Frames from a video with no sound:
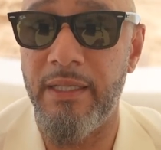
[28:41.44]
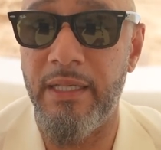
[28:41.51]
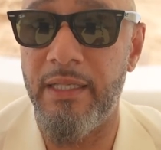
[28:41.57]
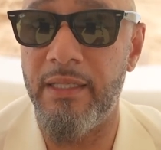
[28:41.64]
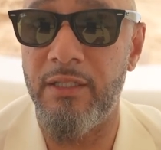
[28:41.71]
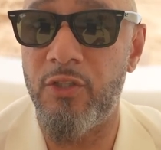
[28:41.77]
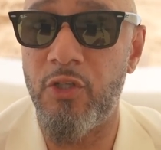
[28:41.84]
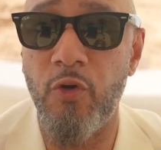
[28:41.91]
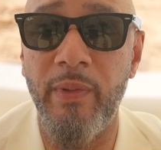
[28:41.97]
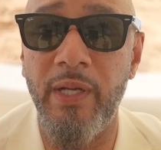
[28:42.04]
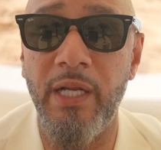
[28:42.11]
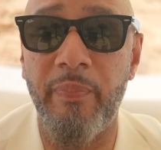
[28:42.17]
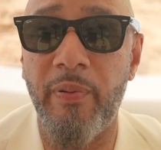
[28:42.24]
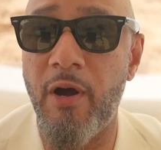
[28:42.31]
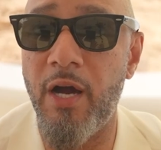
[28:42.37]
in so
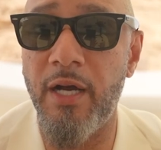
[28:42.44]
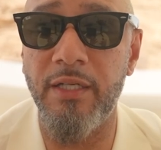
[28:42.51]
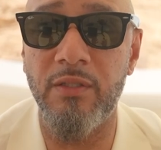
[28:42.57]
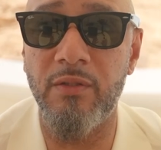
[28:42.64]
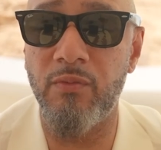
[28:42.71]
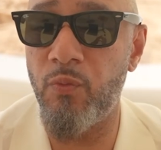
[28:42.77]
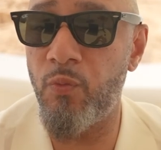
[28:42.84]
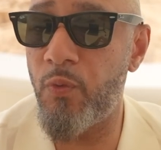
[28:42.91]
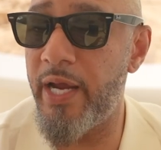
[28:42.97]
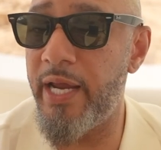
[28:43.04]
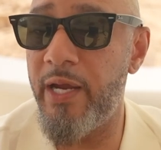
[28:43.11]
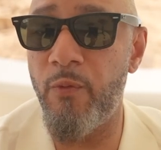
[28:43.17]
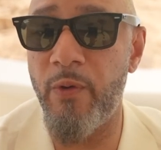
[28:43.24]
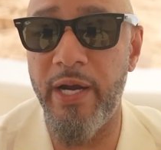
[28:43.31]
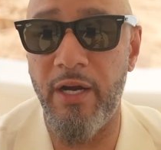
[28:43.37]
many parts
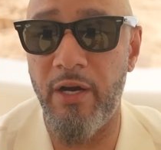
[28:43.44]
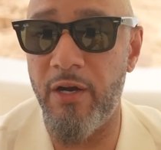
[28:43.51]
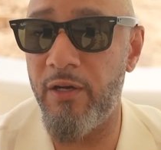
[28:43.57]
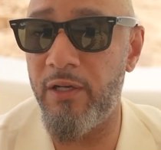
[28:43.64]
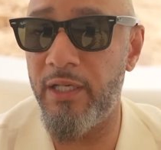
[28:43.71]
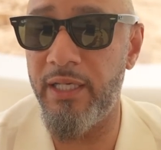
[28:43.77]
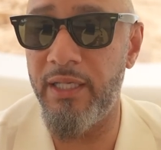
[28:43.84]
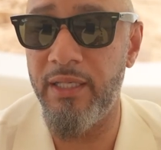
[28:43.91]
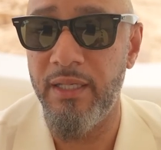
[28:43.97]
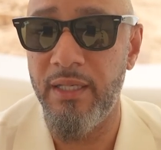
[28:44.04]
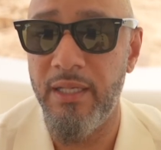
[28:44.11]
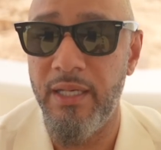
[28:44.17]
way, way early,